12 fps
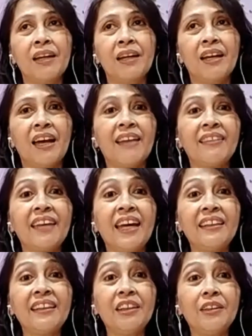And then
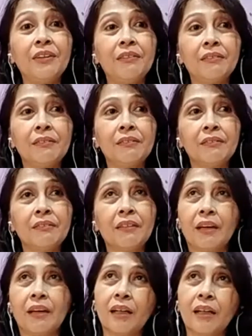in
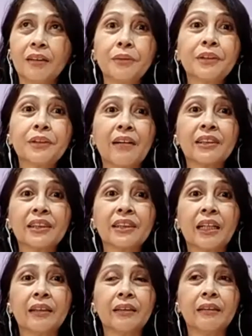
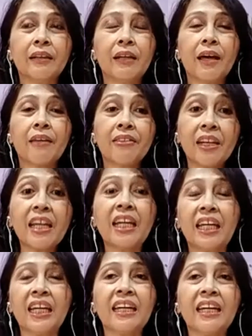
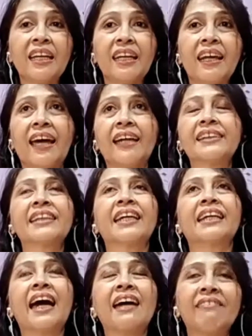2003, I said,
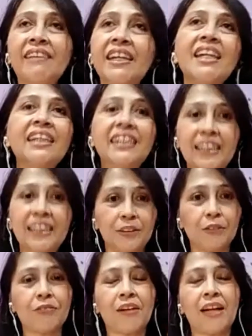I really need to
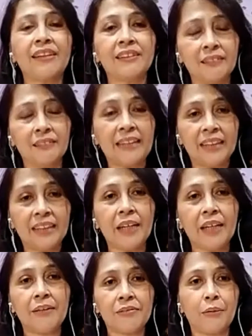find a name
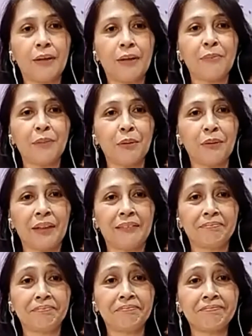for what I'm
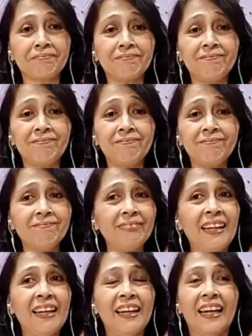doing.
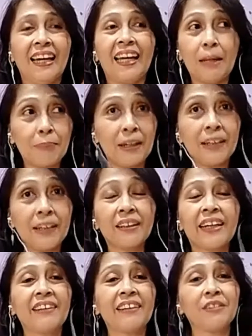And I prayed
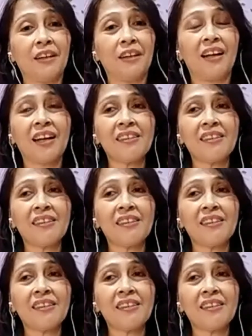again to God.